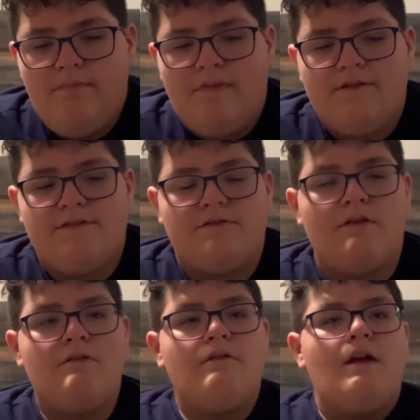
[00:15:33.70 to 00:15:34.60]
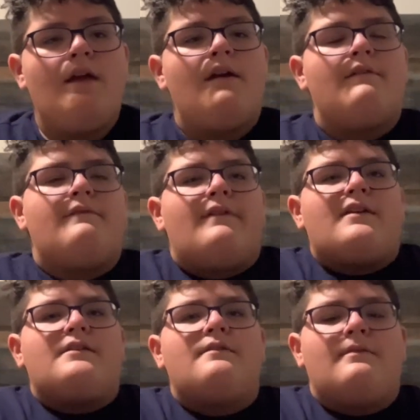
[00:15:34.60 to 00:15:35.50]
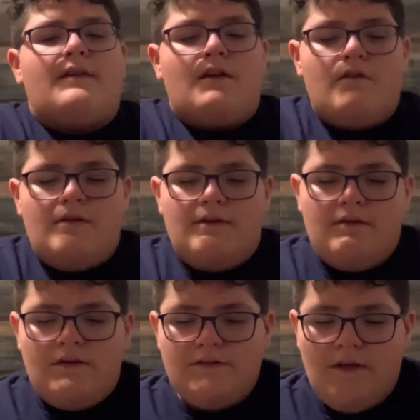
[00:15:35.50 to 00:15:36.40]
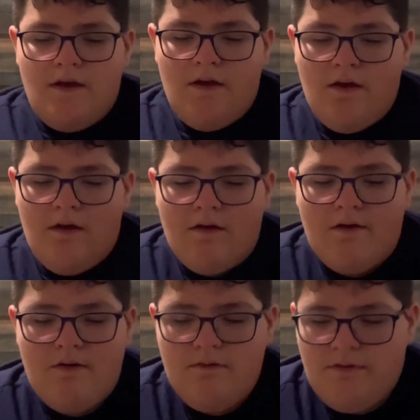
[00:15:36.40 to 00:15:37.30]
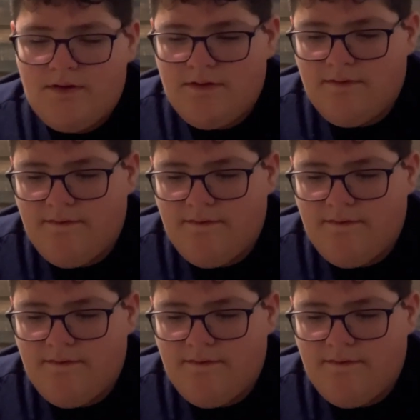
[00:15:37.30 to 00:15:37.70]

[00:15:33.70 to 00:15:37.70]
So then there is Kodansha